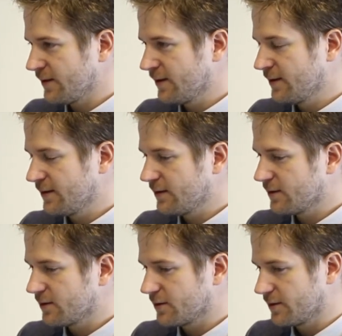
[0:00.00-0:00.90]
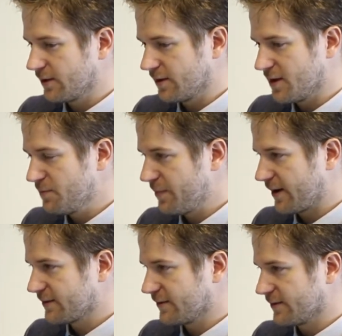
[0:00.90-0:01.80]

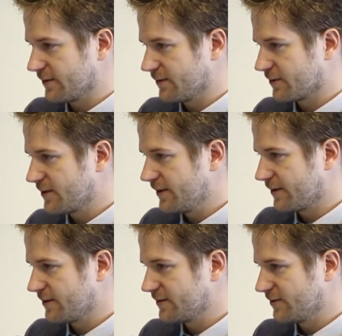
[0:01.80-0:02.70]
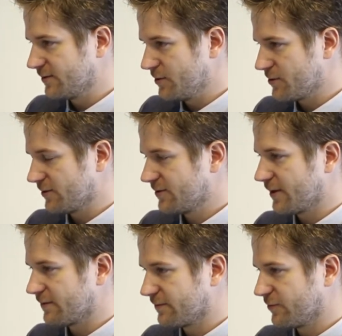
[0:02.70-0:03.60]
impact on clinical decisions.
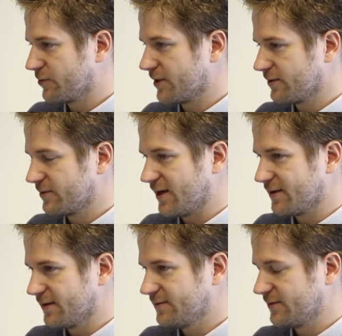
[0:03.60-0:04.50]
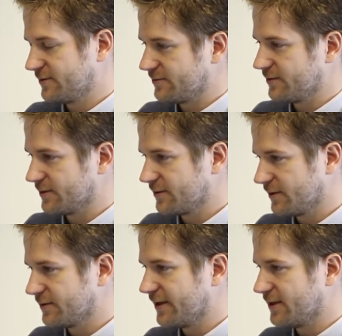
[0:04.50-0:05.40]
Therefore, it's unnecessary
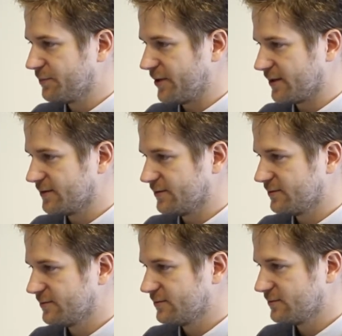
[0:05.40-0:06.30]
in daily practice.